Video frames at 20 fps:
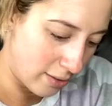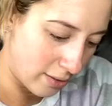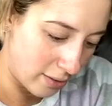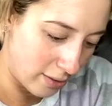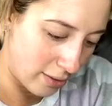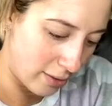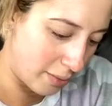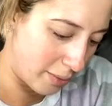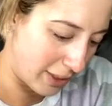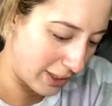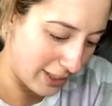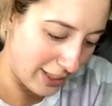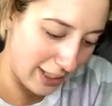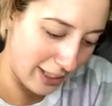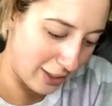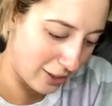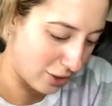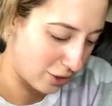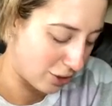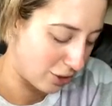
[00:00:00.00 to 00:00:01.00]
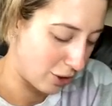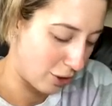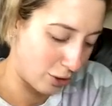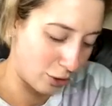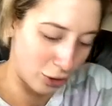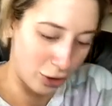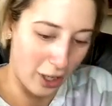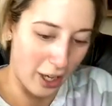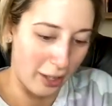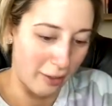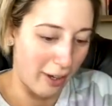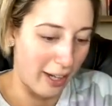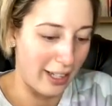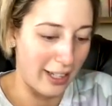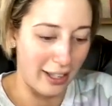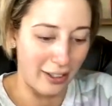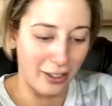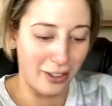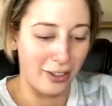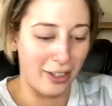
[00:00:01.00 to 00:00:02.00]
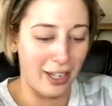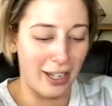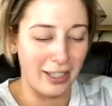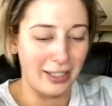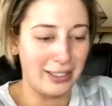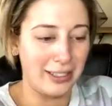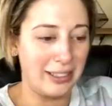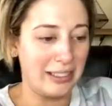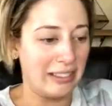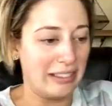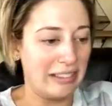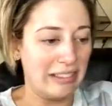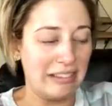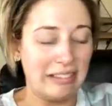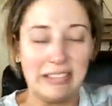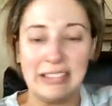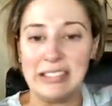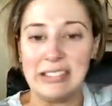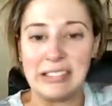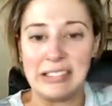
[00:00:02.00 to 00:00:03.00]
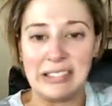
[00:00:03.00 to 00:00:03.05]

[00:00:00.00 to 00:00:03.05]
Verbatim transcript: Oh, my skin is so dry right now, you guys. Ugh.